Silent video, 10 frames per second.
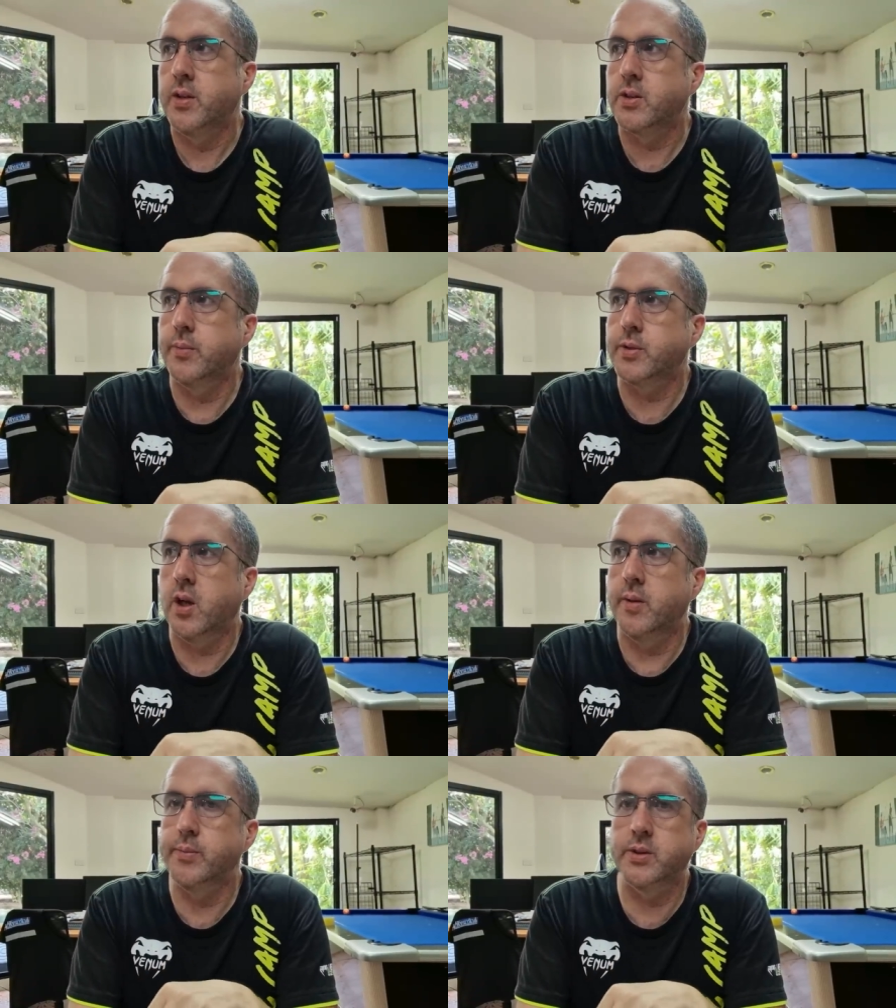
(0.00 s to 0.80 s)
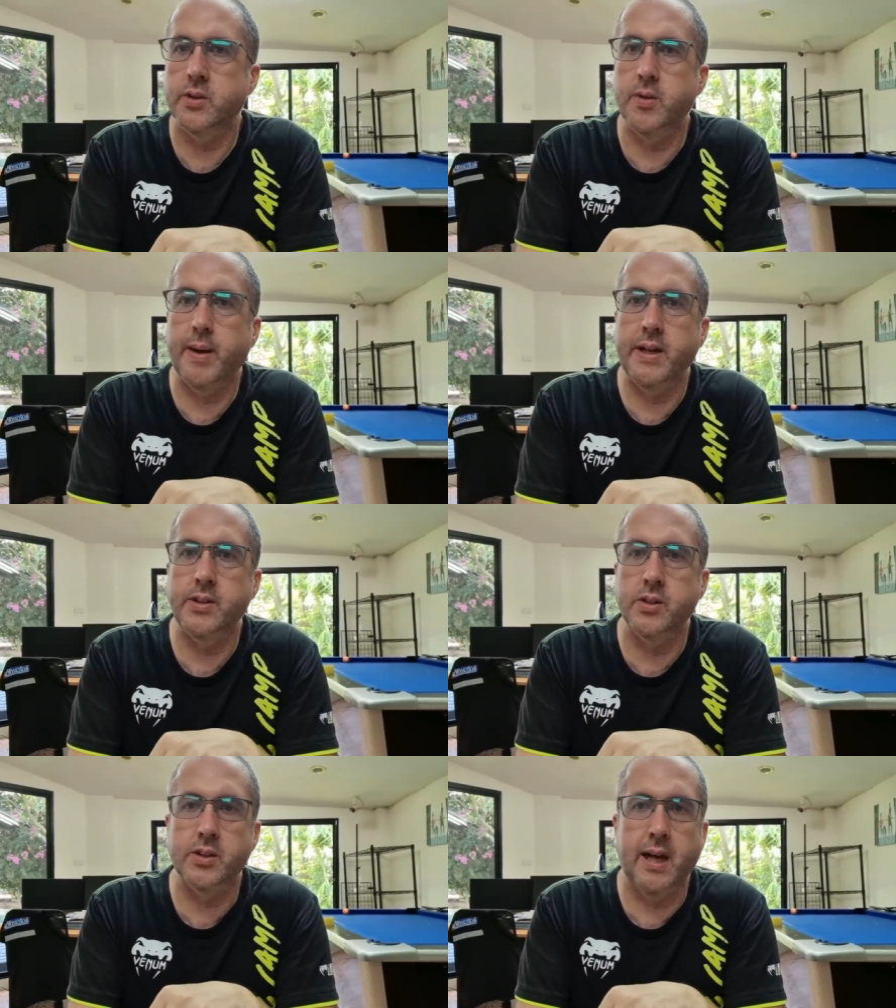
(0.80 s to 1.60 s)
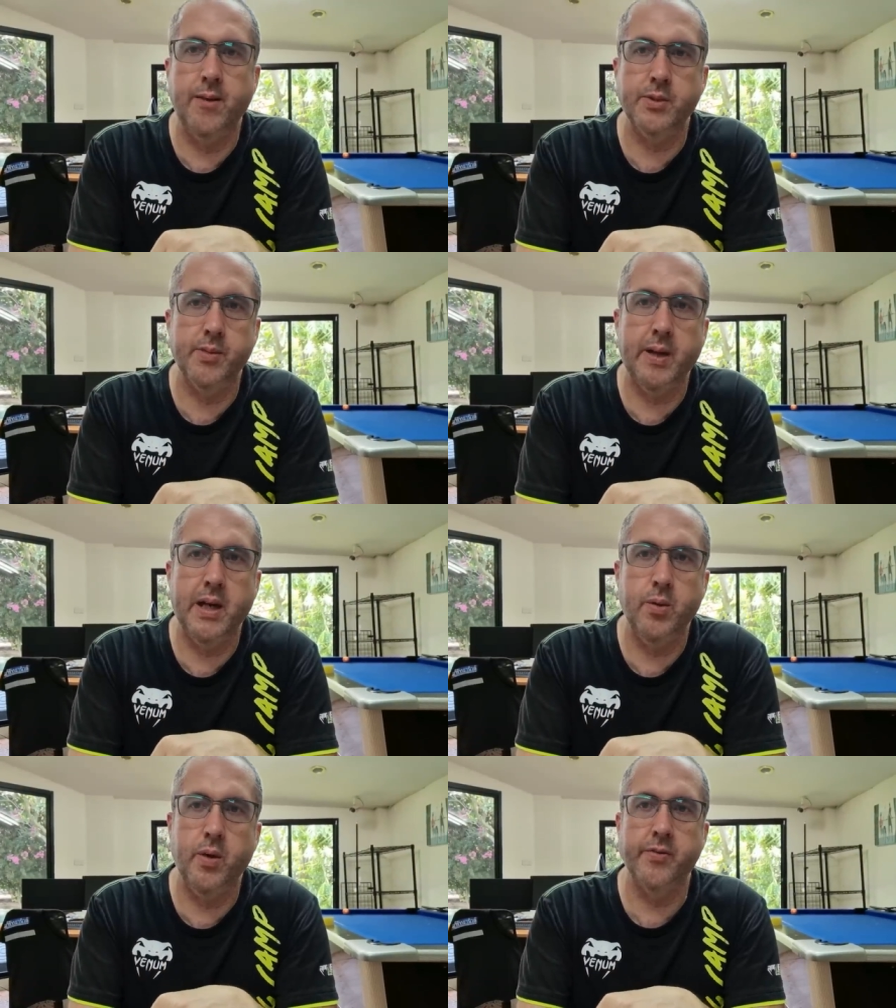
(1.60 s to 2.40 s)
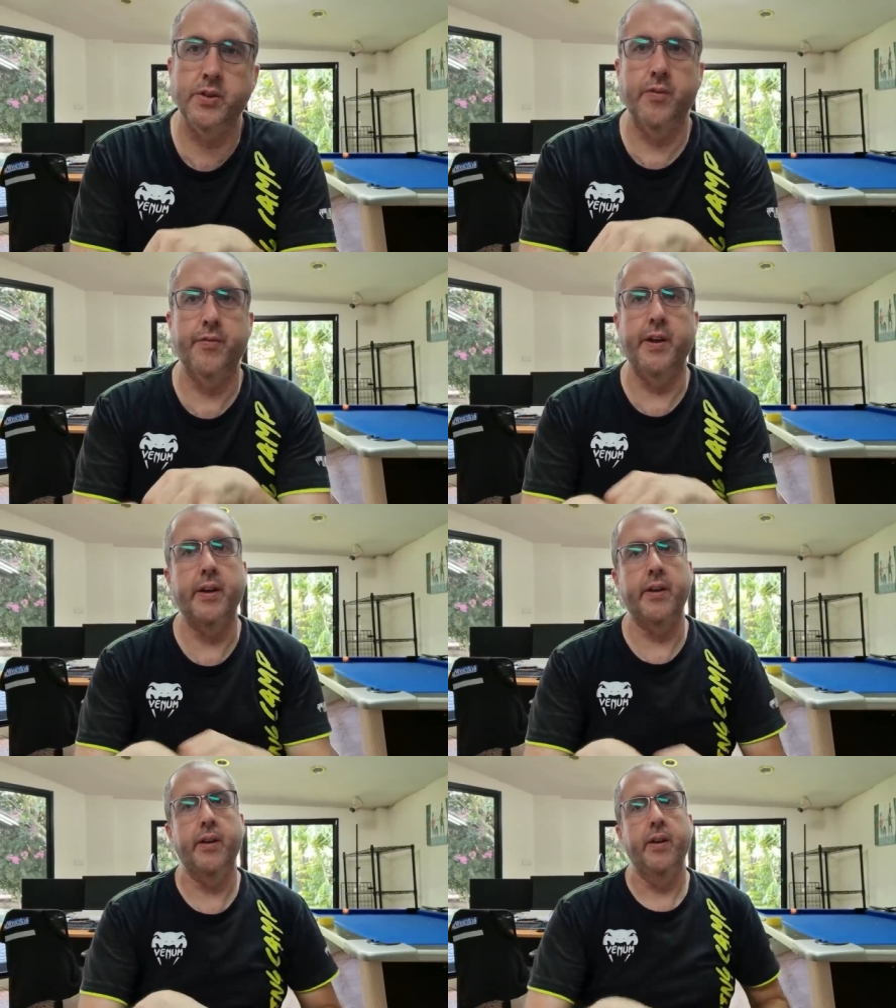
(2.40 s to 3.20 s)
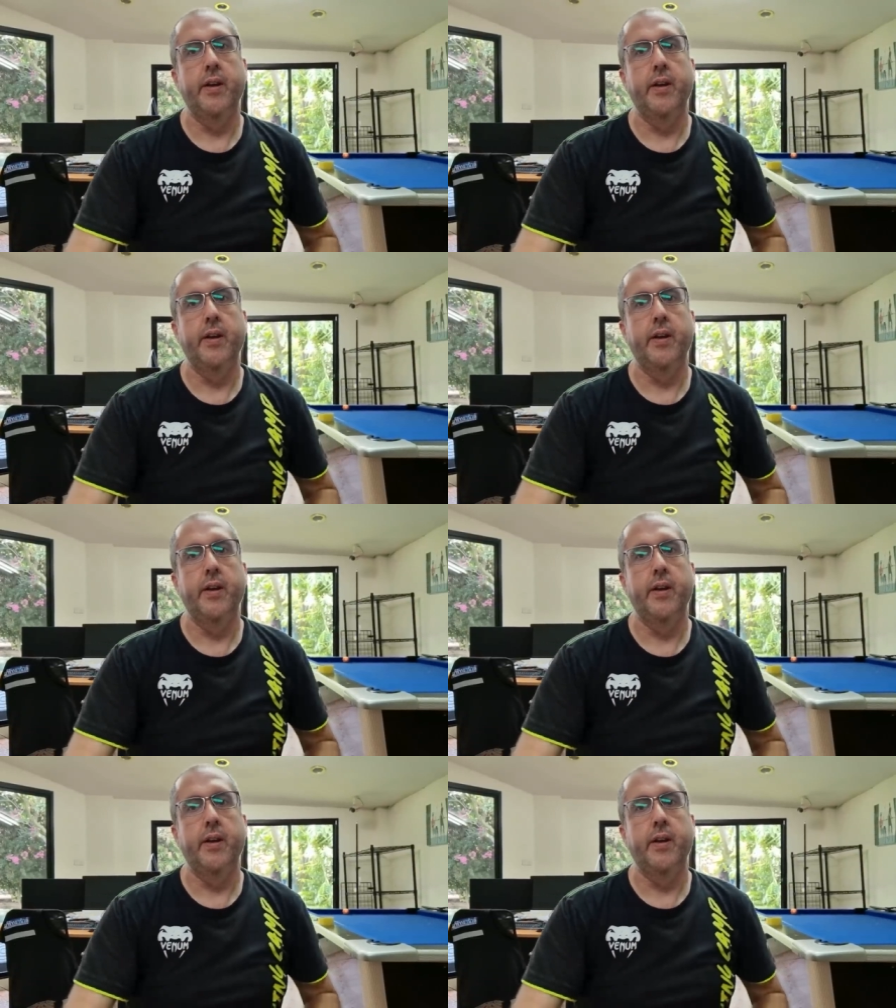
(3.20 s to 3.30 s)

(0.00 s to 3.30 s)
Sometimes the manager's helped them out with something.